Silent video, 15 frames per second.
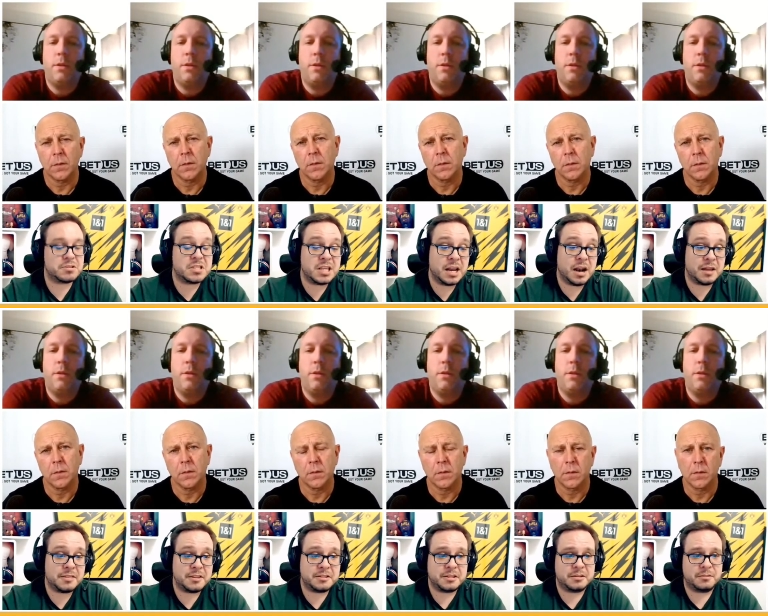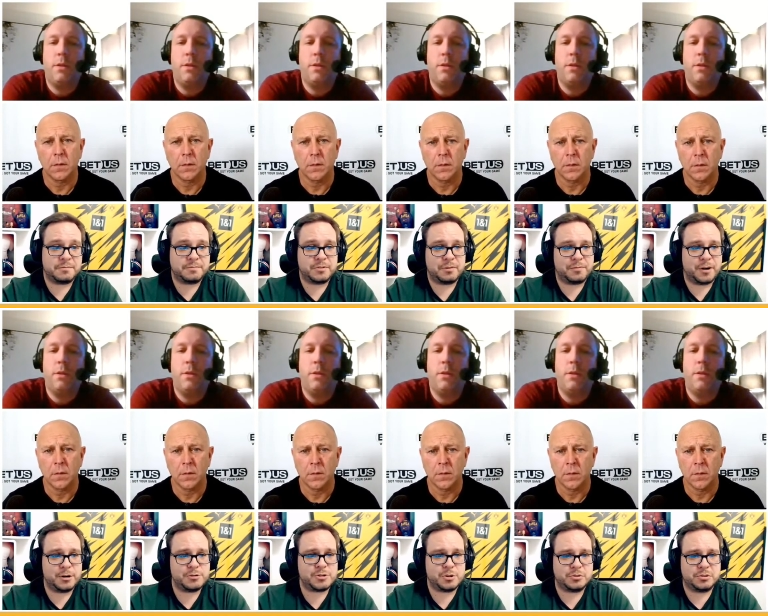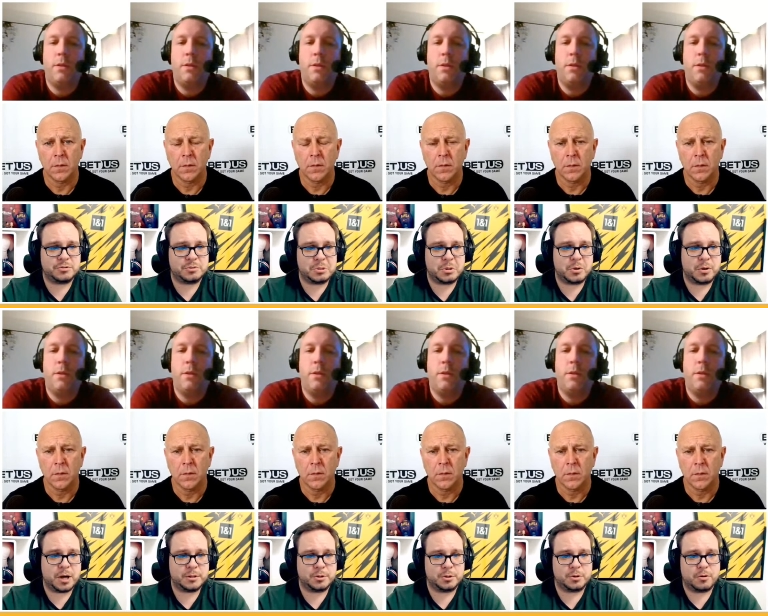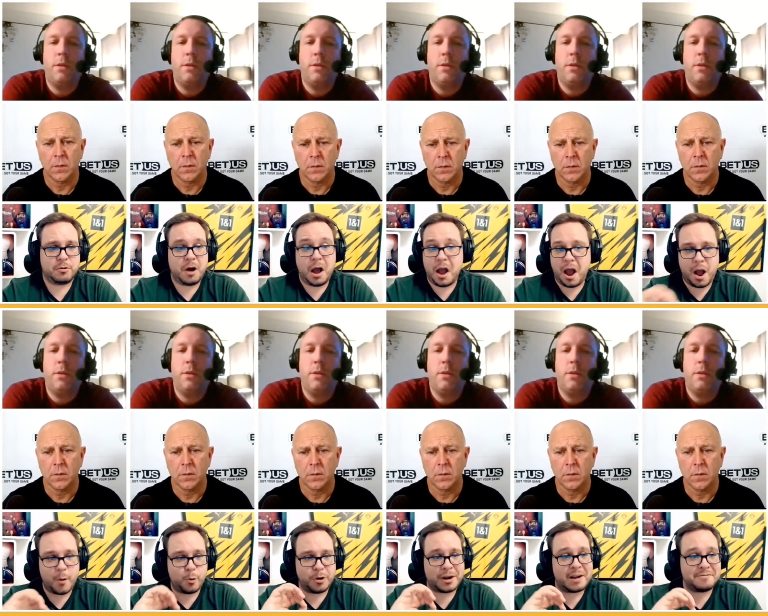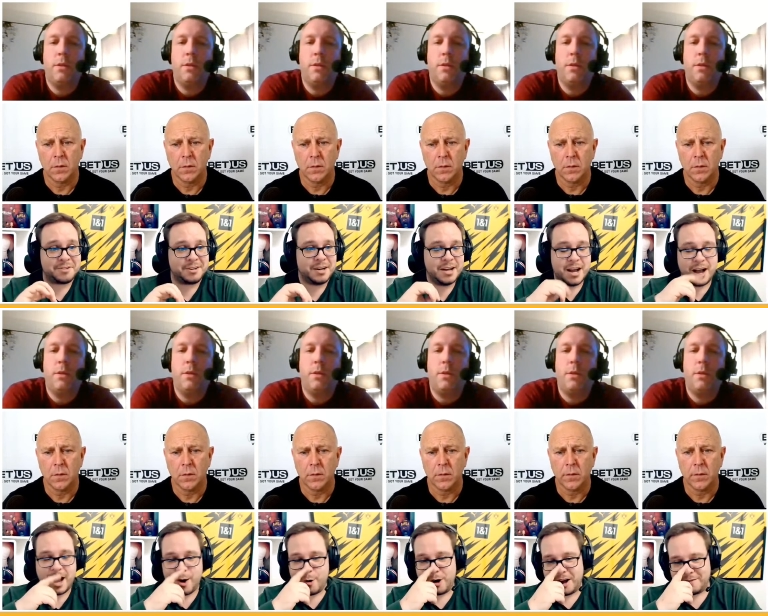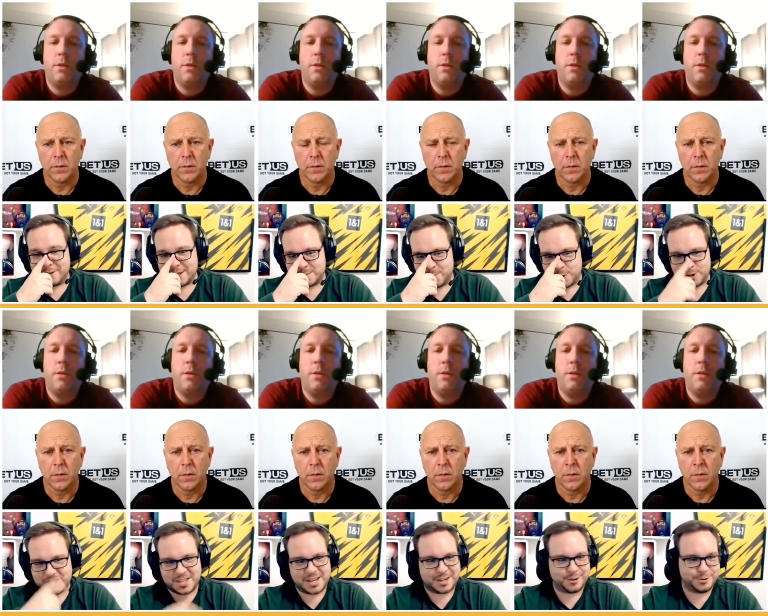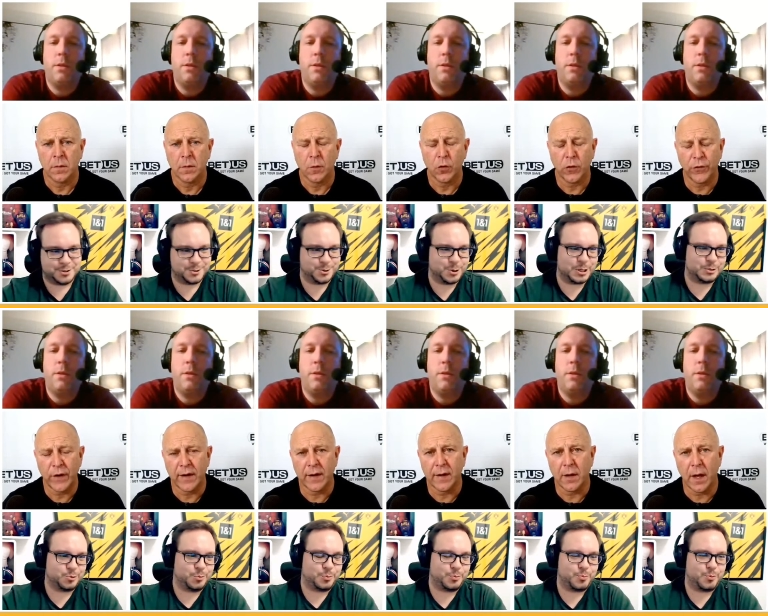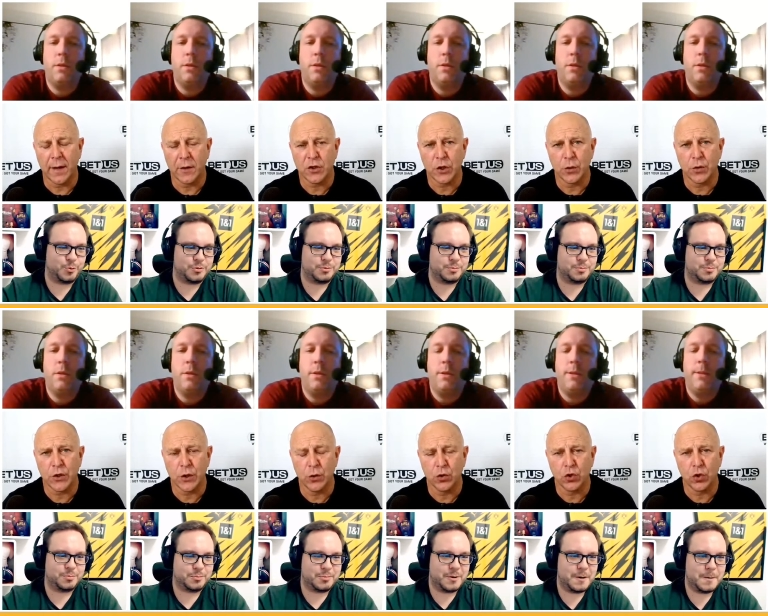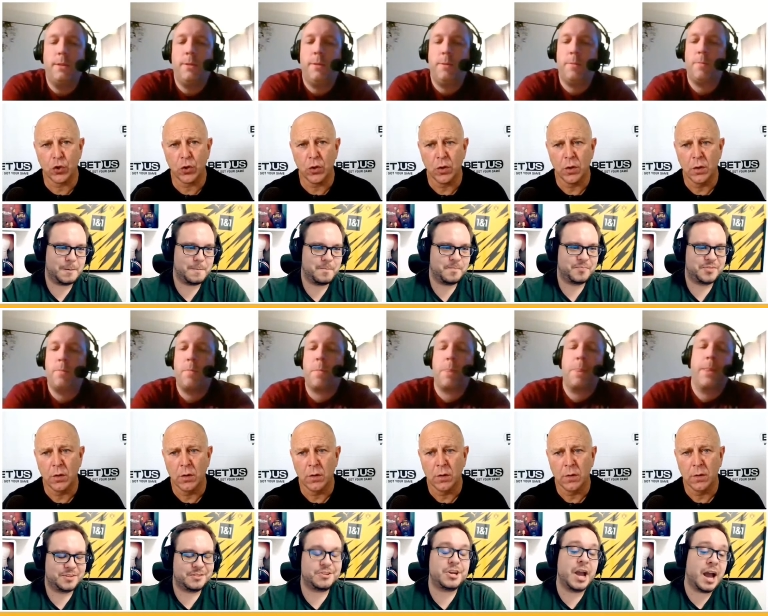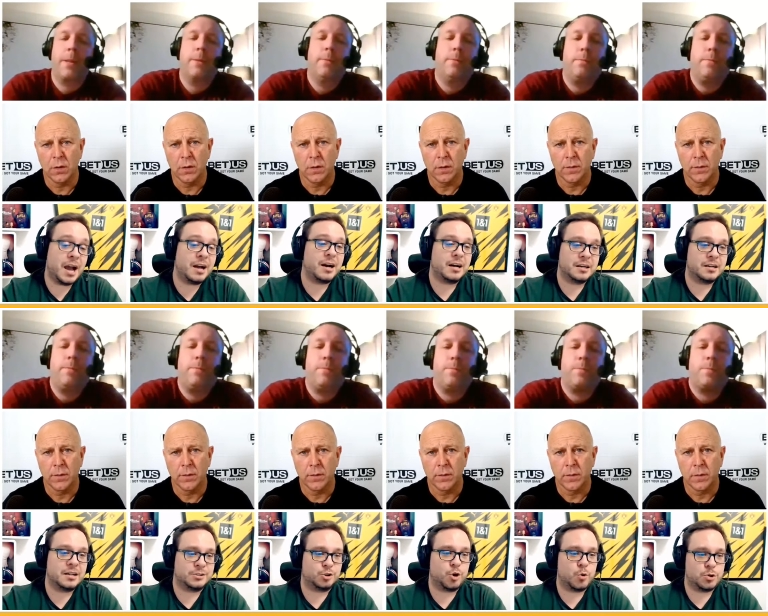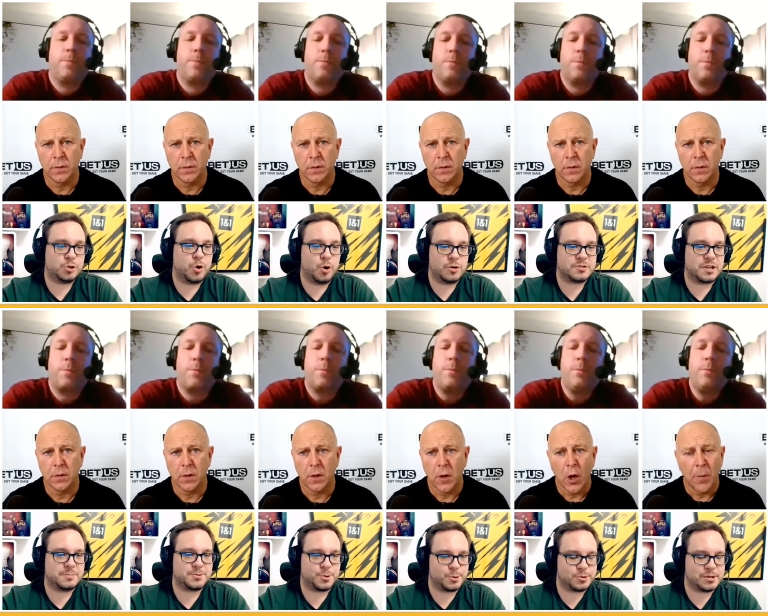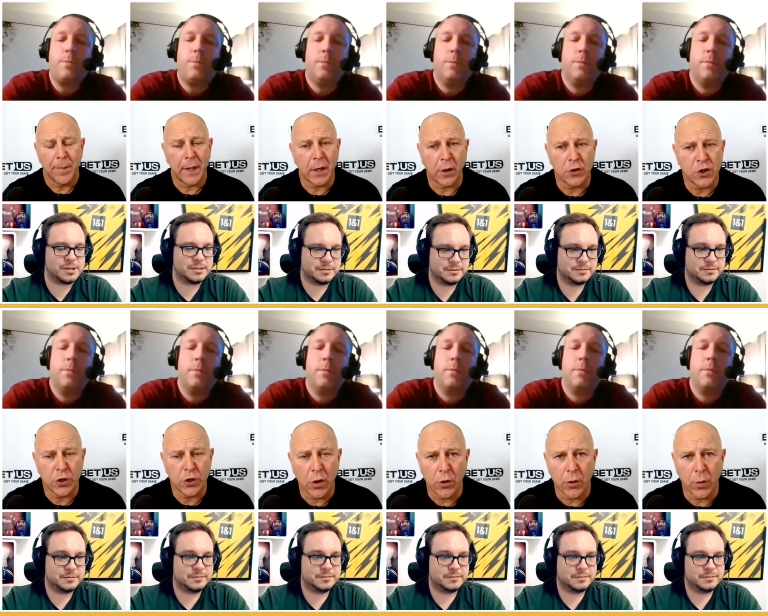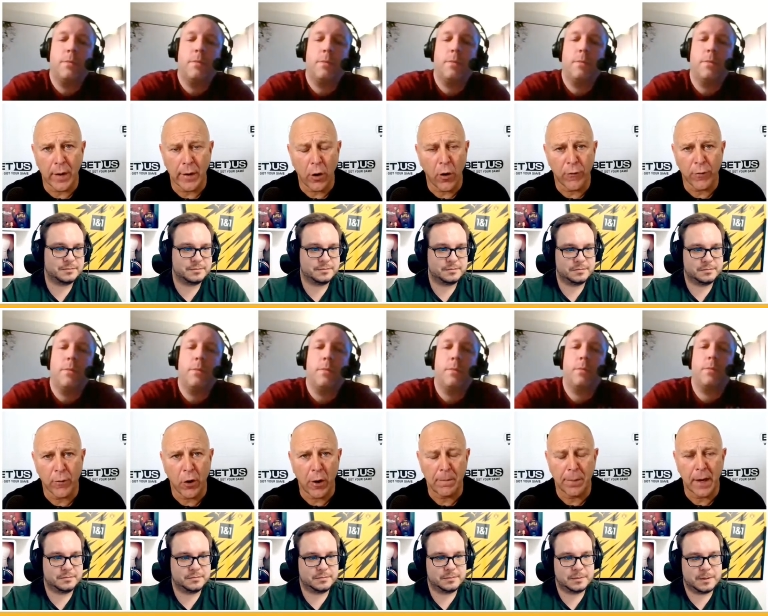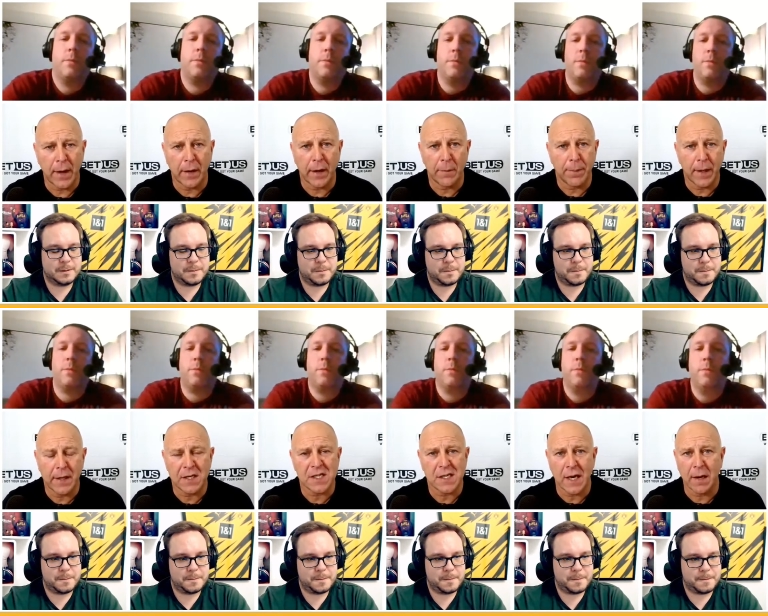Speaker 1: still, I think that the, the value is on the draw. I don't know. I, I, will have a, I will have a small stake on the draw.
Speaker 2: Do you think that like a two two draw?
Speaker 1: Yeah, a, a draw with goals, absolutely.
Speaker 2: Because you know the way the Hoffenheim play. They play the